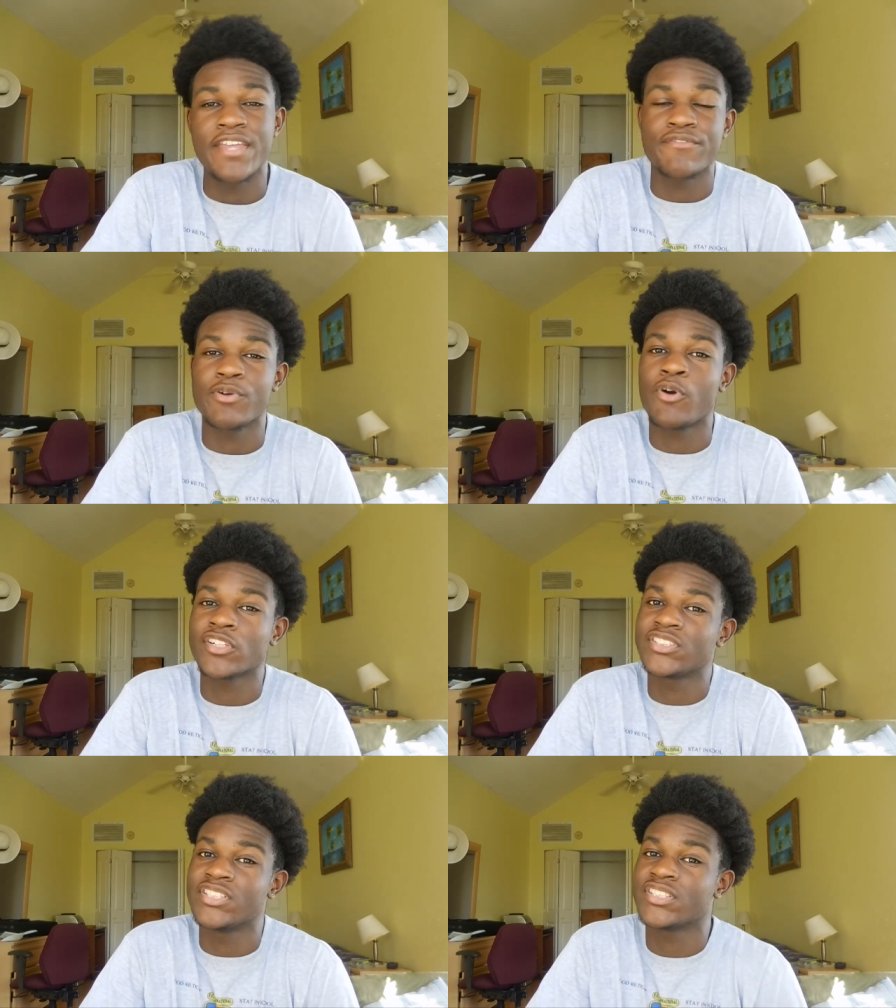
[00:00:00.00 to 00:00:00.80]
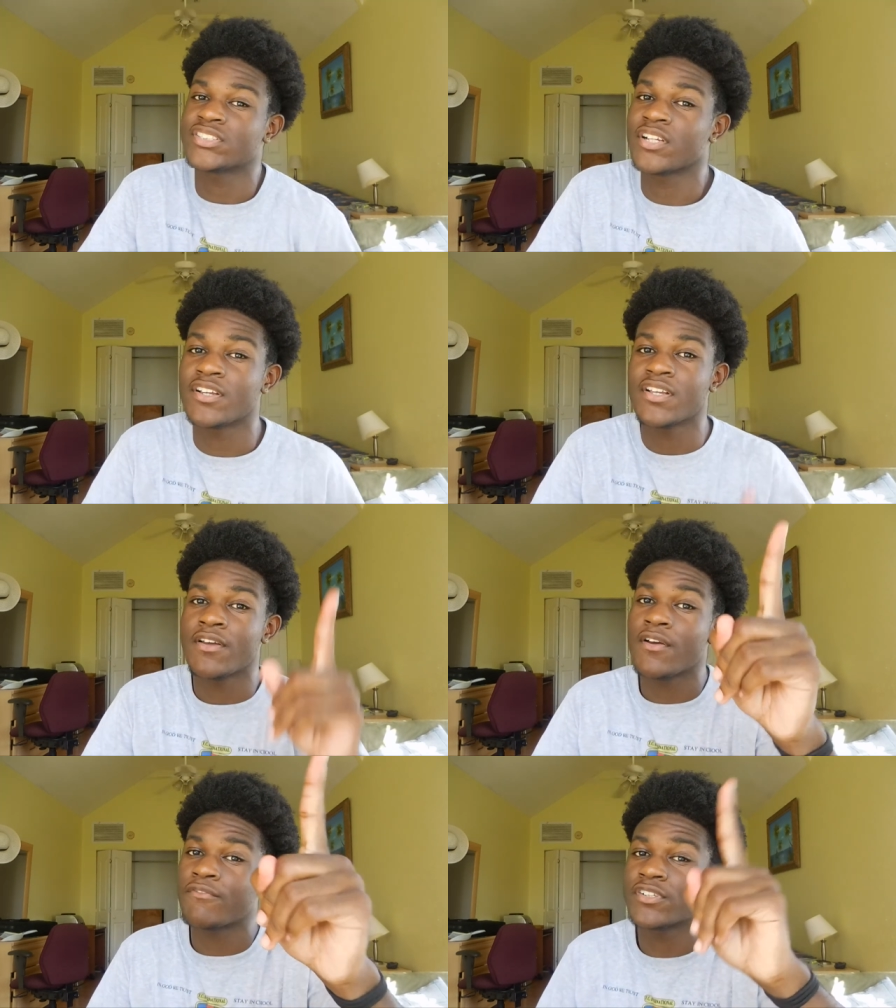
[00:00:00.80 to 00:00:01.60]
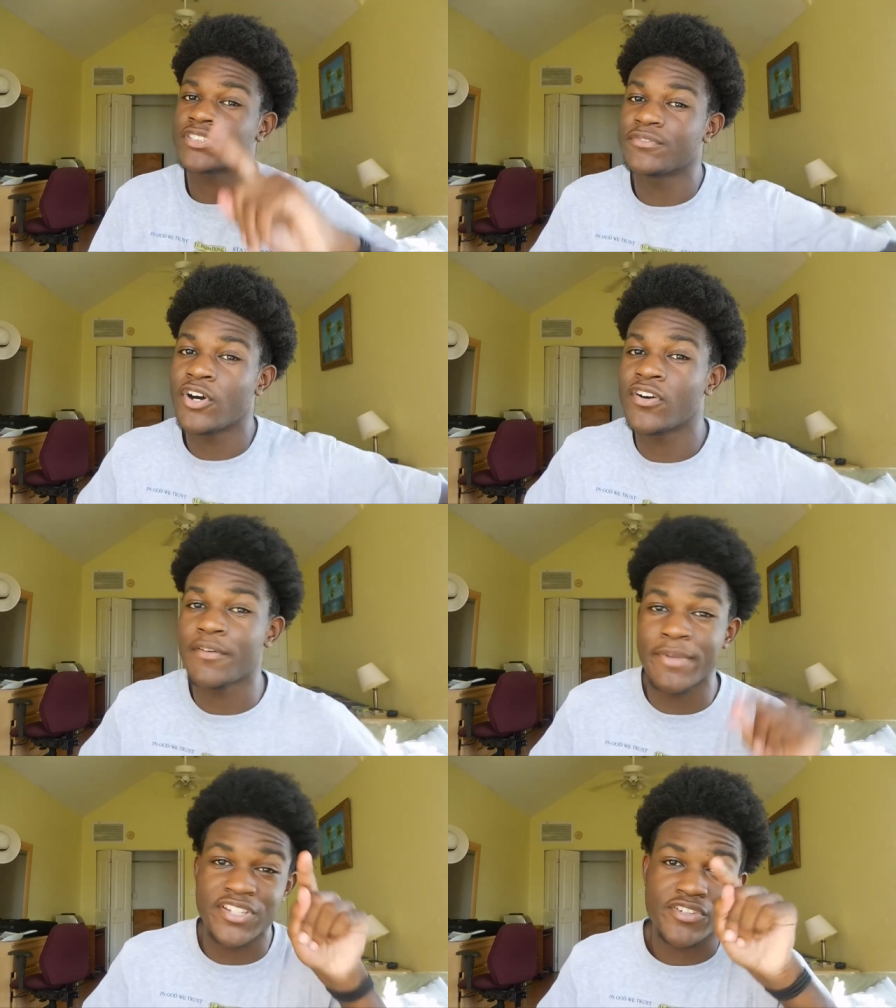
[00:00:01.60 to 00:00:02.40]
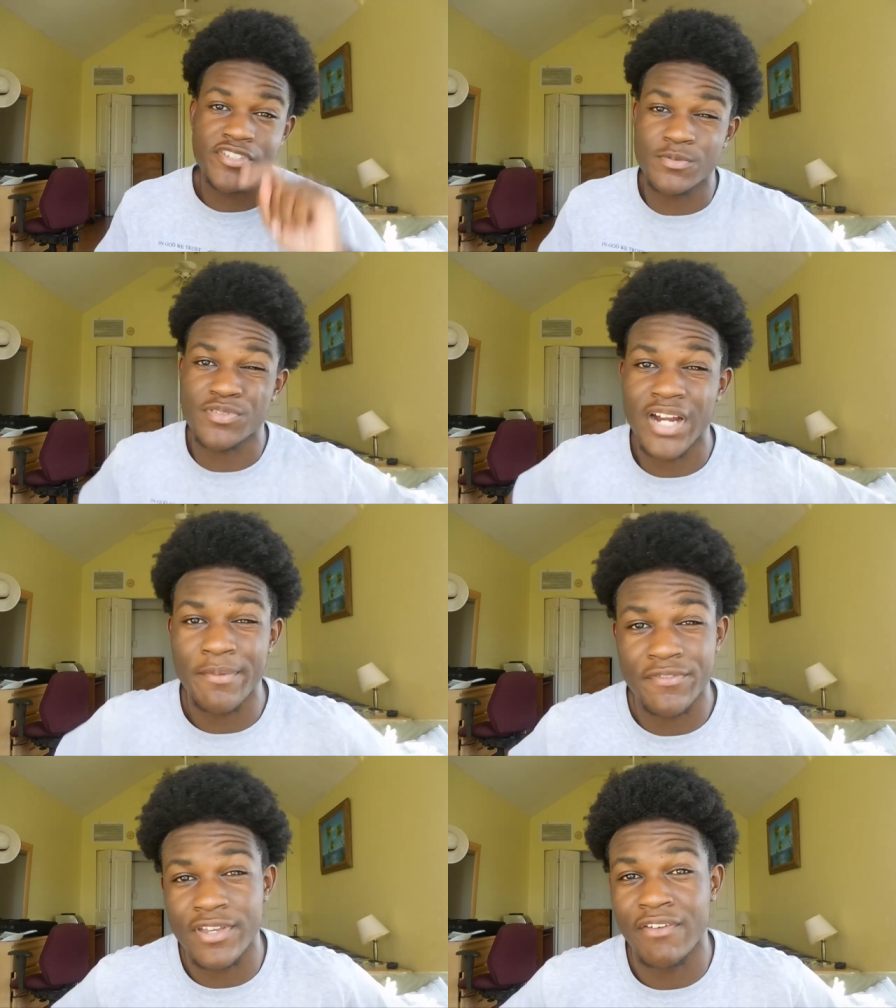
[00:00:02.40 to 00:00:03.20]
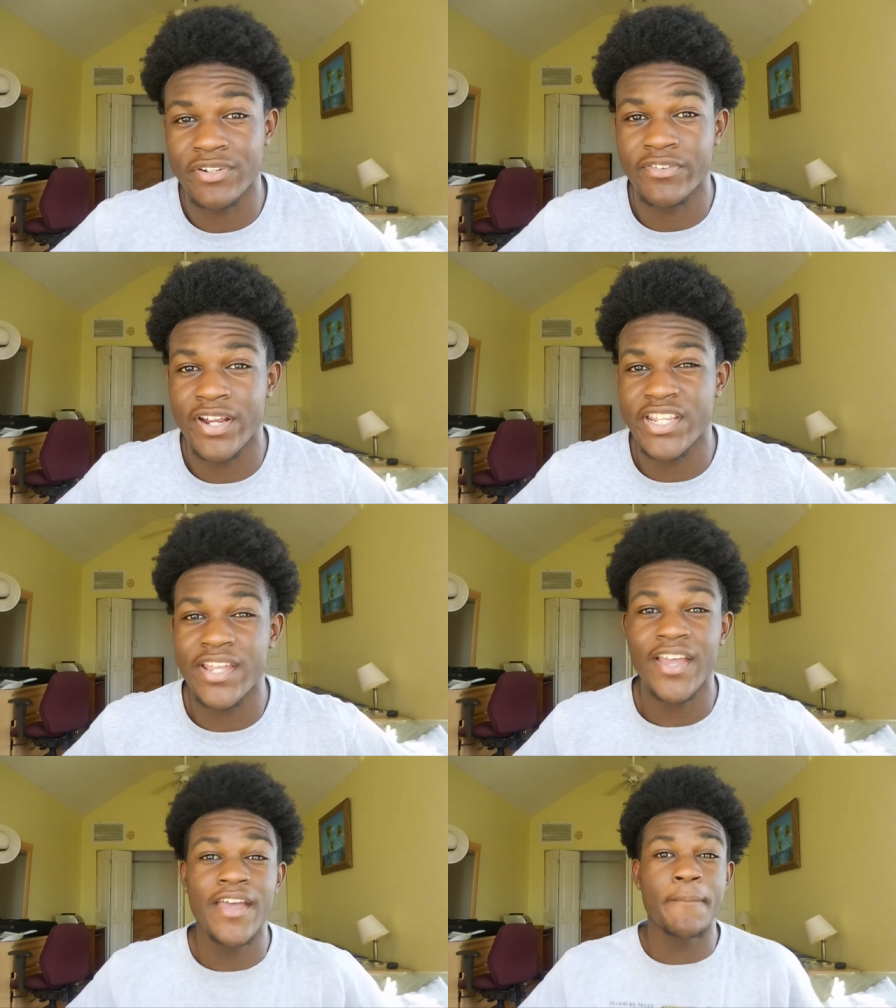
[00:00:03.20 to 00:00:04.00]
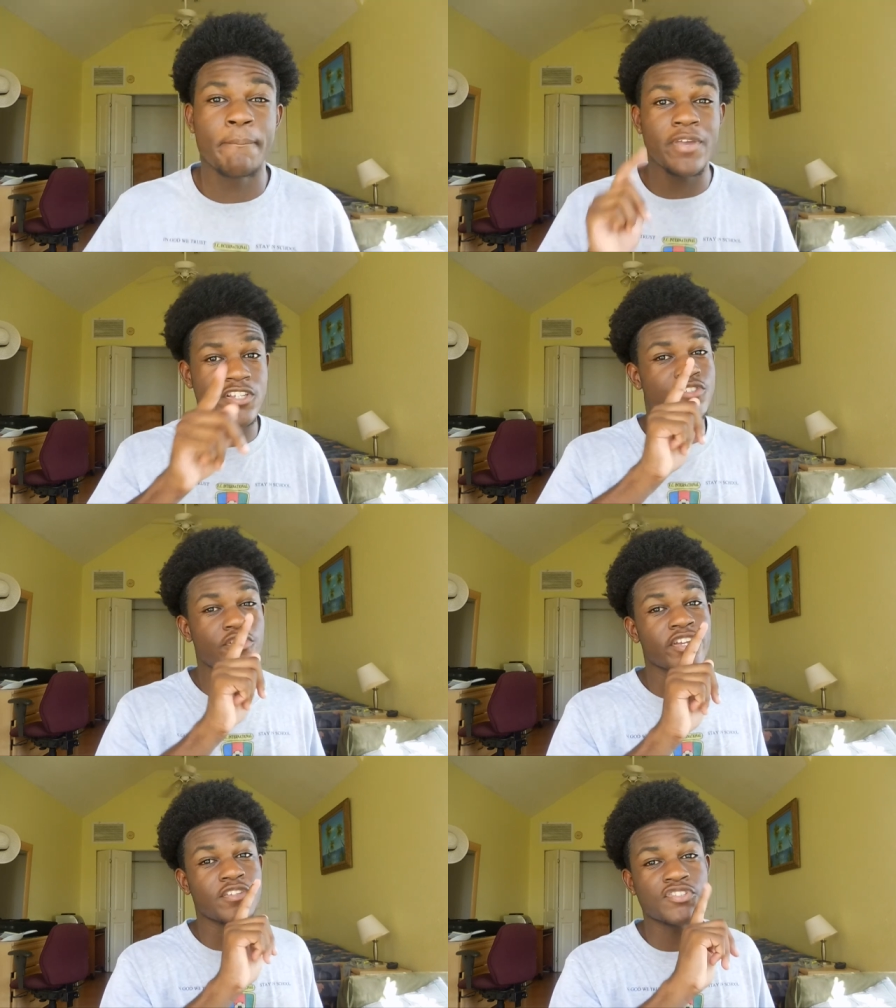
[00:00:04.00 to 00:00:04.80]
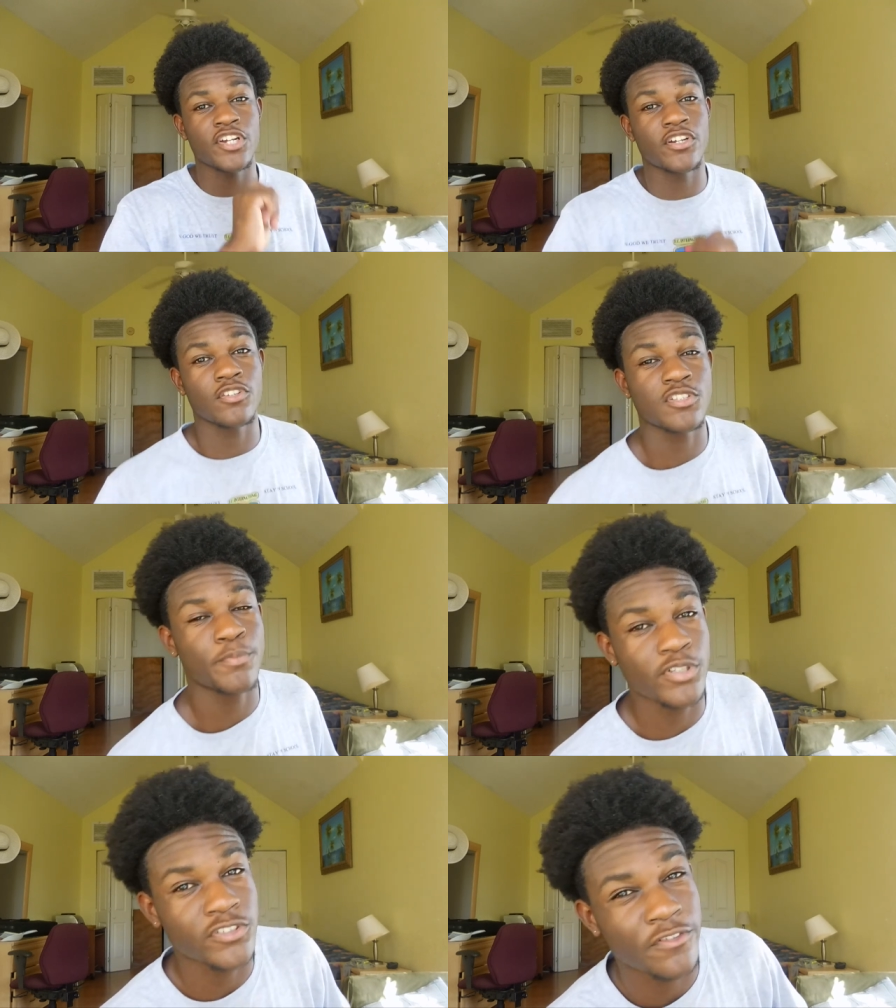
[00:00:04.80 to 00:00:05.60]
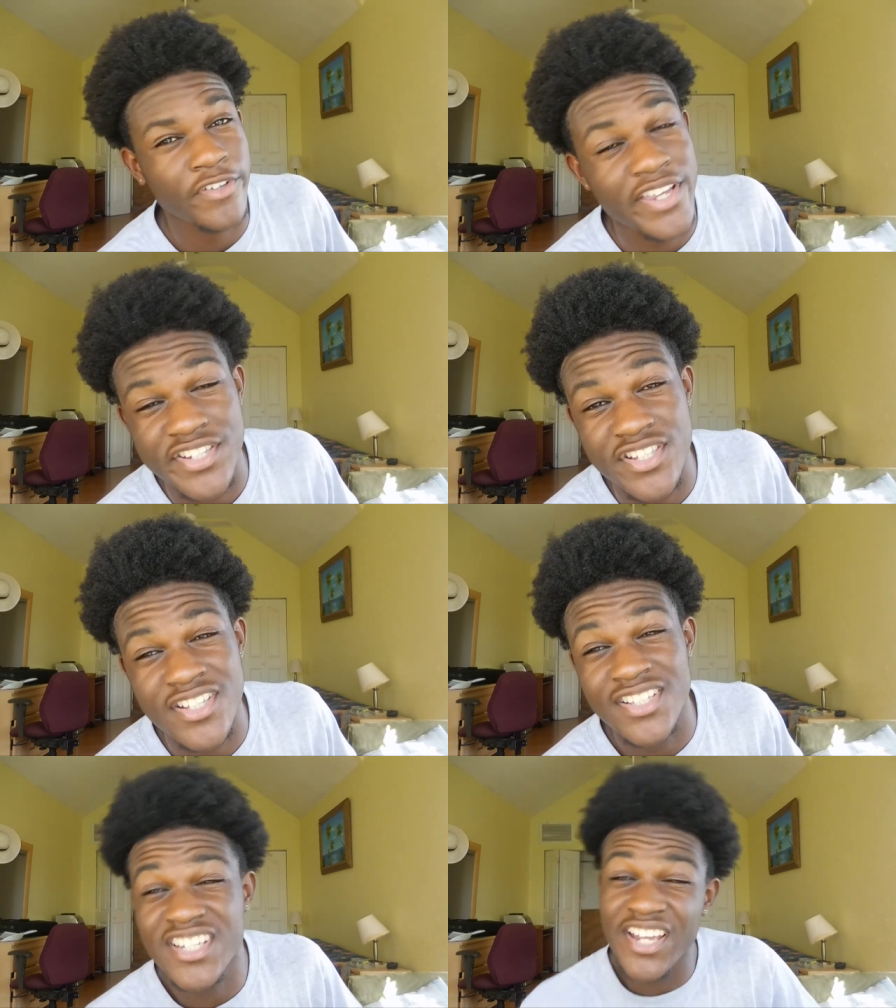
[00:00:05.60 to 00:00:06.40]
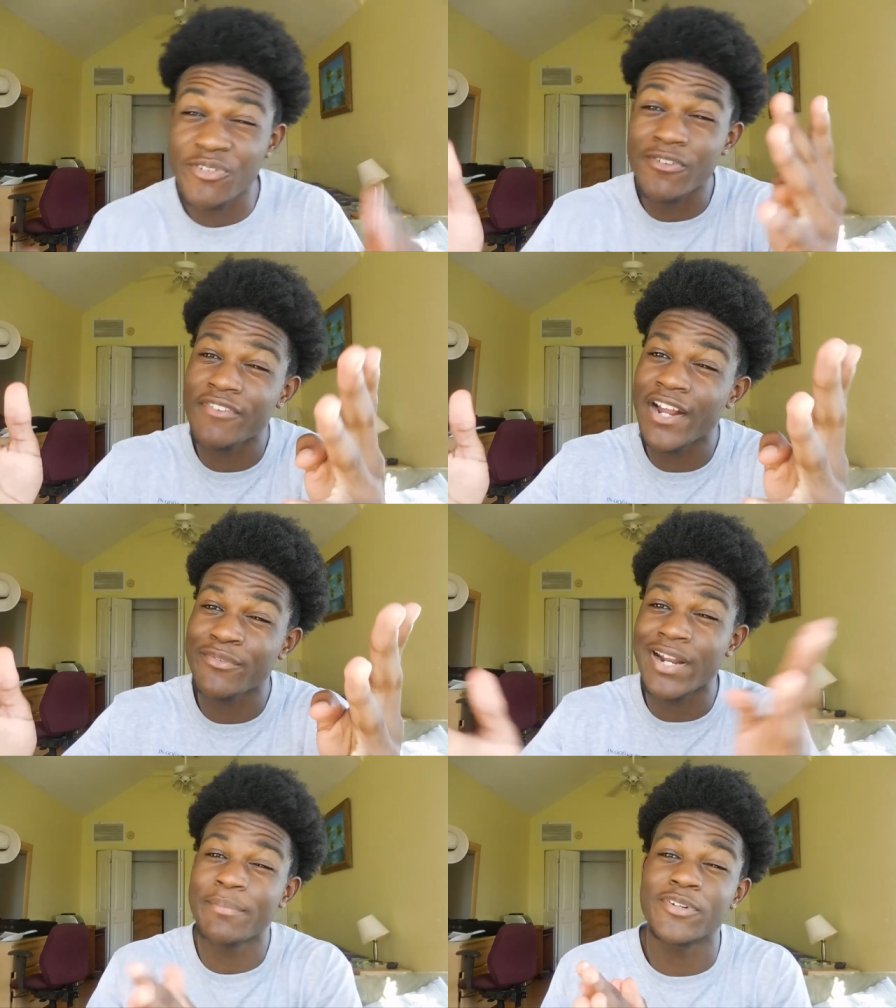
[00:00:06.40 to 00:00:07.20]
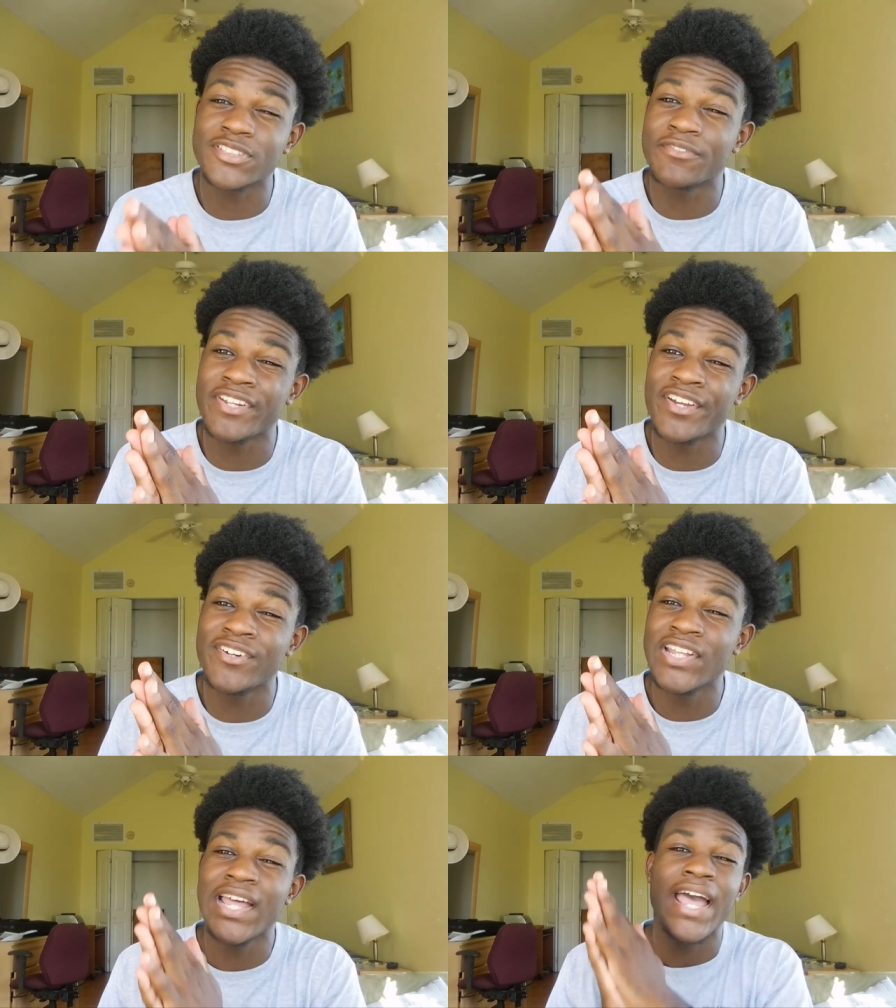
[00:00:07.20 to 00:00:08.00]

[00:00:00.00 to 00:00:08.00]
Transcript: If you're watching this, First of all, make sure you subscribe if you haven't already. Make sure you turn on those post notifications to get notified when I post a video.